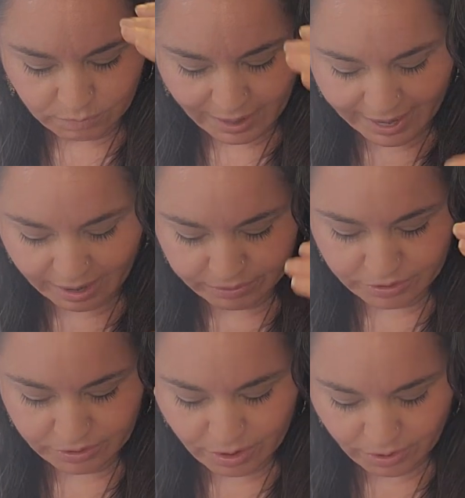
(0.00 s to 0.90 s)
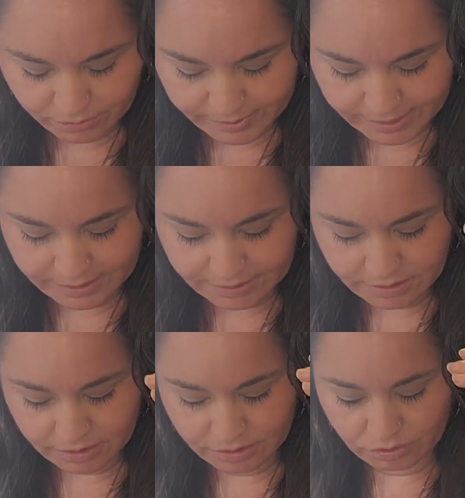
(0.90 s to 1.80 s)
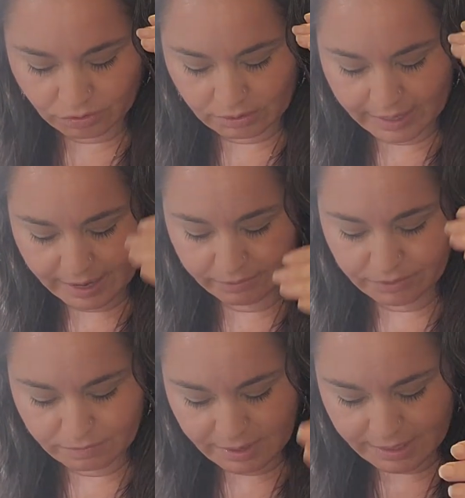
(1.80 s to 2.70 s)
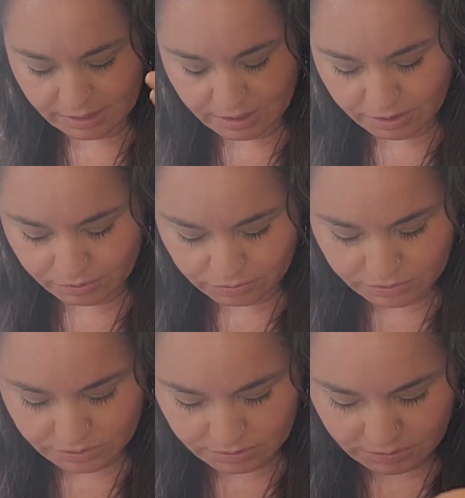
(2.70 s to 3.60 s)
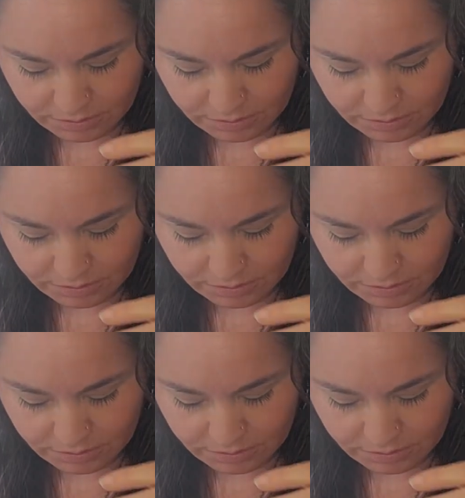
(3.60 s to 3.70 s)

how your home is or controlled how your money goes.